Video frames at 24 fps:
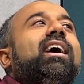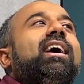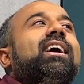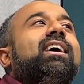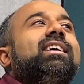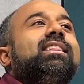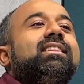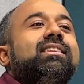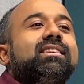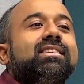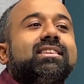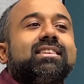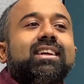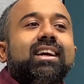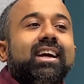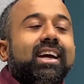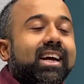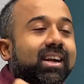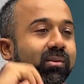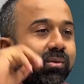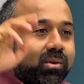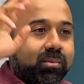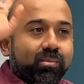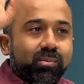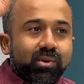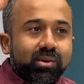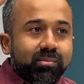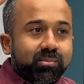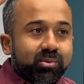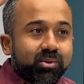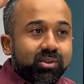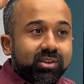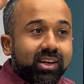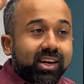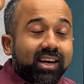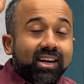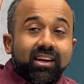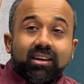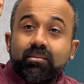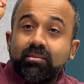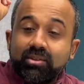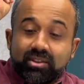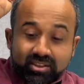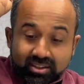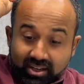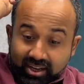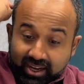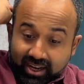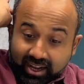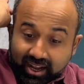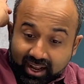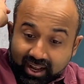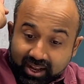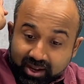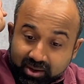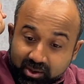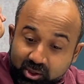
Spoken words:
and this guy at one point put his hand up and he's like,